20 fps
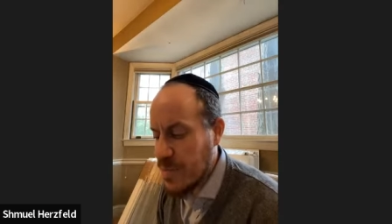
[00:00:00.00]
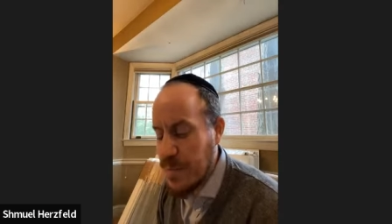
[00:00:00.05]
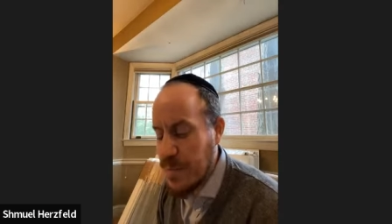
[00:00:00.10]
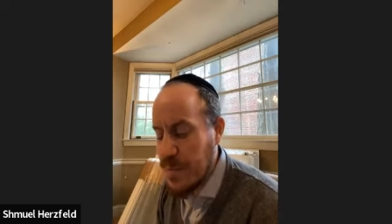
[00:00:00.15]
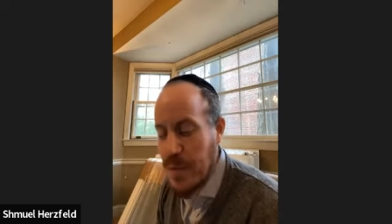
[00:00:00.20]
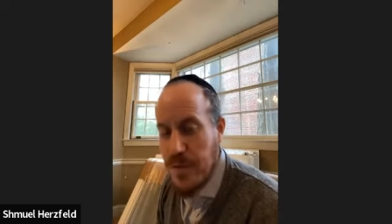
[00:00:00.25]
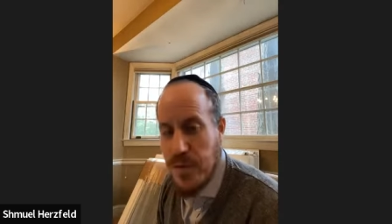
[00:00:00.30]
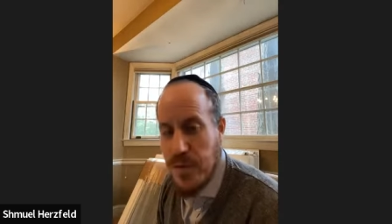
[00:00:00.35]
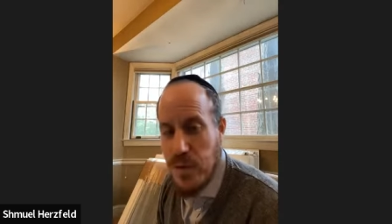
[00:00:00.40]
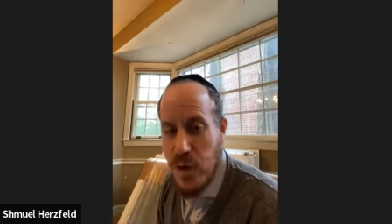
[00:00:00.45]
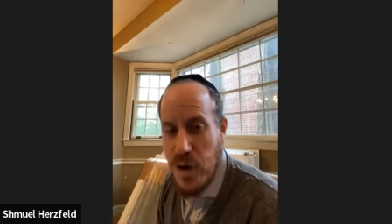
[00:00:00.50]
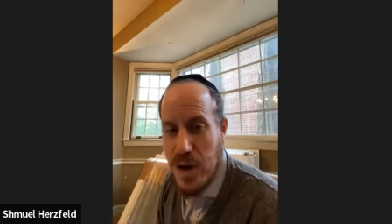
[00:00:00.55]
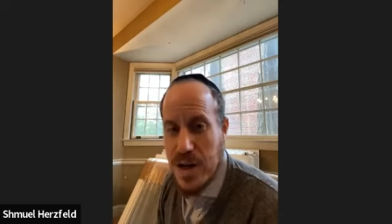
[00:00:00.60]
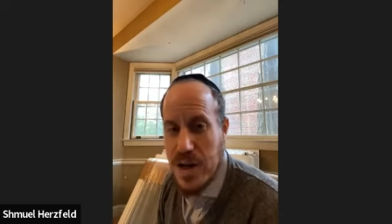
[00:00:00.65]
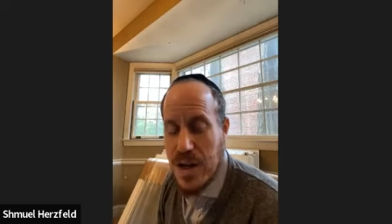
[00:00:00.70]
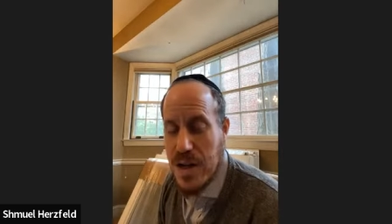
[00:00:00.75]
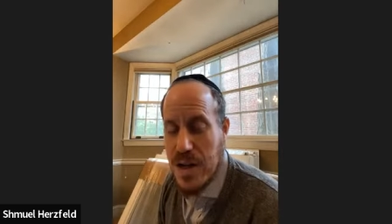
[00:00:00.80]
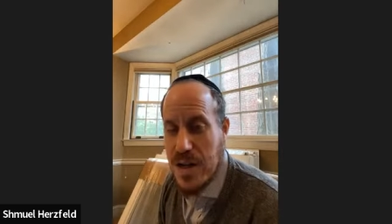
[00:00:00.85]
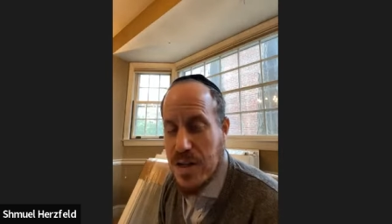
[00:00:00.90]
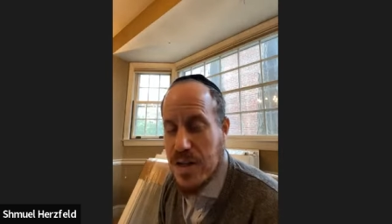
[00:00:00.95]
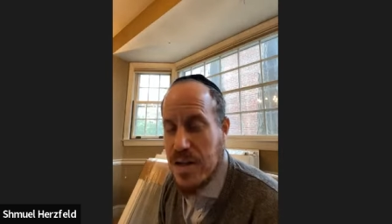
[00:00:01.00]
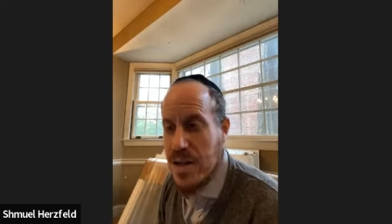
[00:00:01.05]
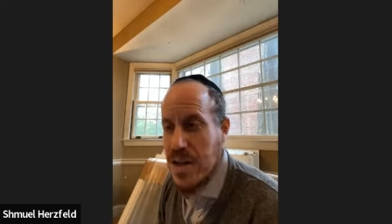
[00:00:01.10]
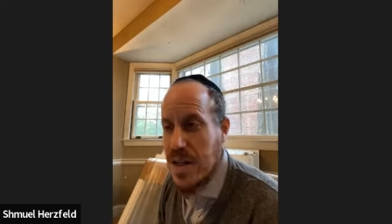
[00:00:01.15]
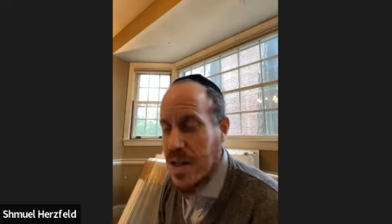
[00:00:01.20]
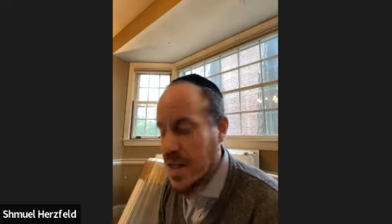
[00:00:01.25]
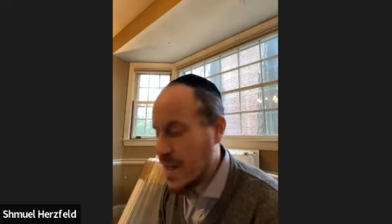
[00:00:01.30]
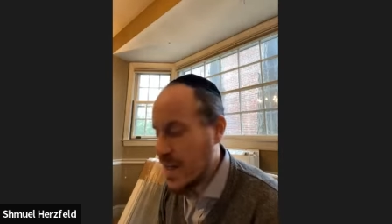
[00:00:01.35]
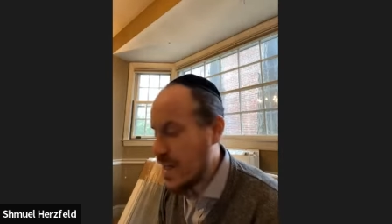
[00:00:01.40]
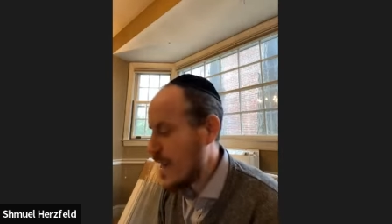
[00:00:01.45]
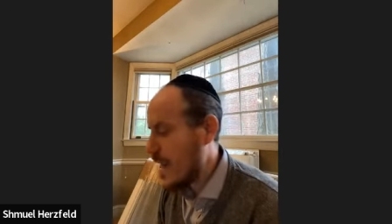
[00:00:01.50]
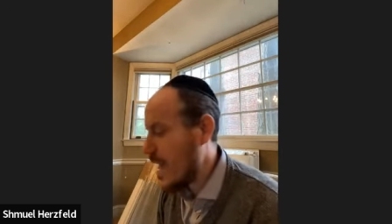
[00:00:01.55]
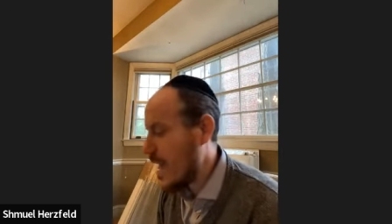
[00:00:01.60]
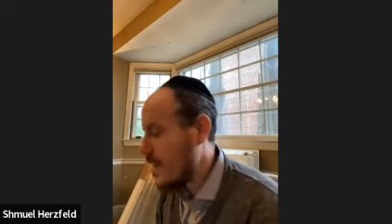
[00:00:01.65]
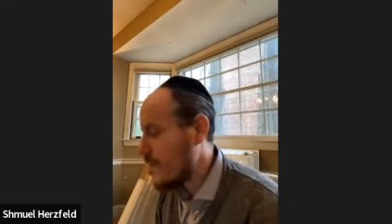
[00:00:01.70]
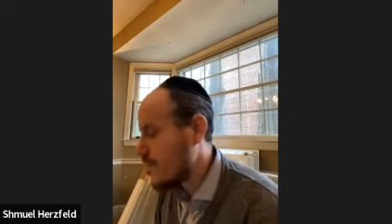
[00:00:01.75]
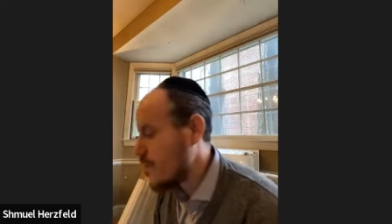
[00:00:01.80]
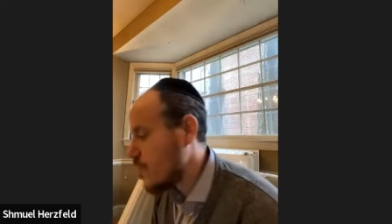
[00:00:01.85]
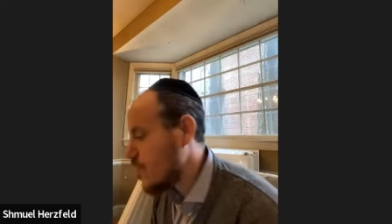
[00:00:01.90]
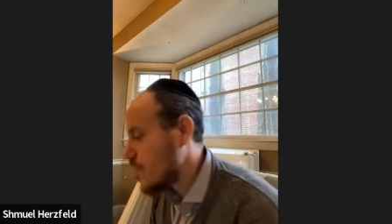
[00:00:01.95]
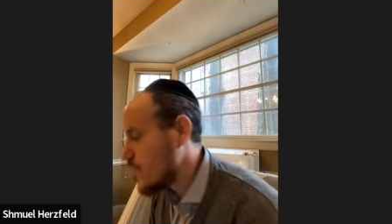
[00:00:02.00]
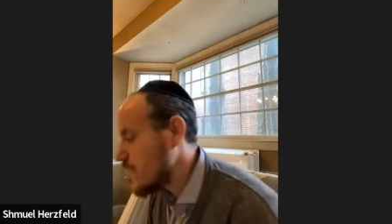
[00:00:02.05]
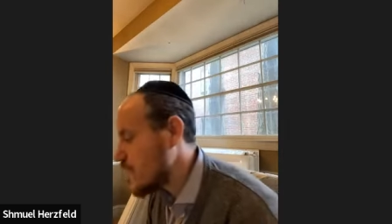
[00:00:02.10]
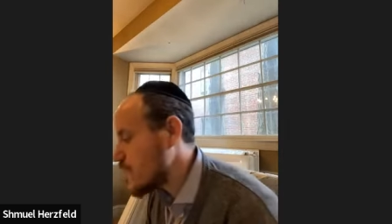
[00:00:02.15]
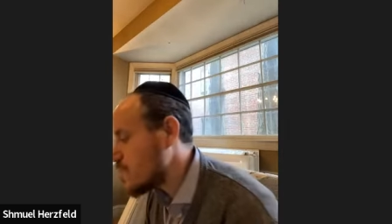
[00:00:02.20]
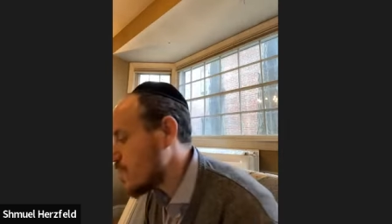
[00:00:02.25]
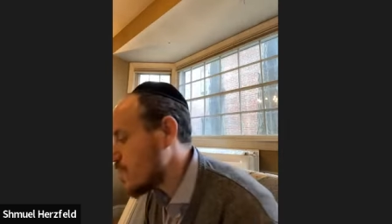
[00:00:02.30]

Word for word: but before and afterwards is